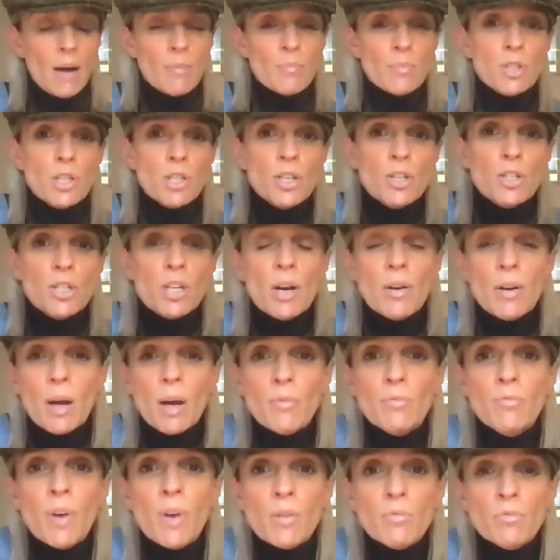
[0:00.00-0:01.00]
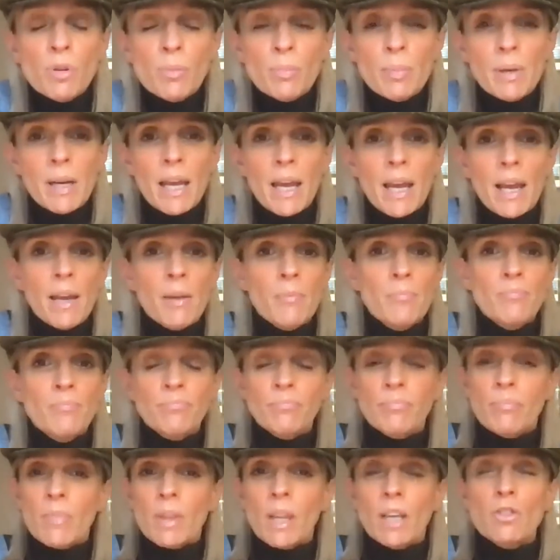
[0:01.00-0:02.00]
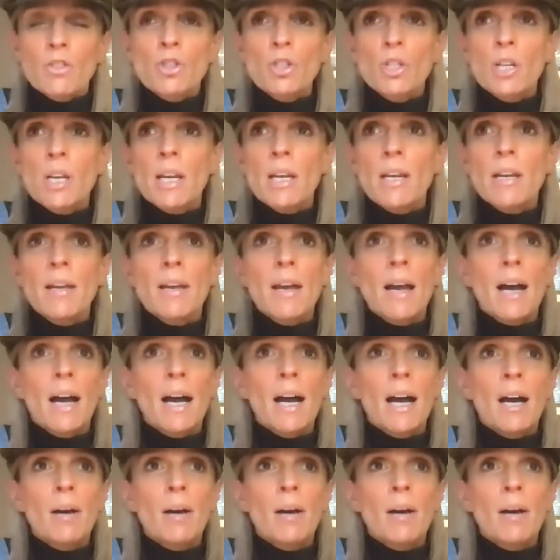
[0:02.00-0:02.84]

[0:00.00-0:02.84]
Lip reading: she showed up vulnerably, she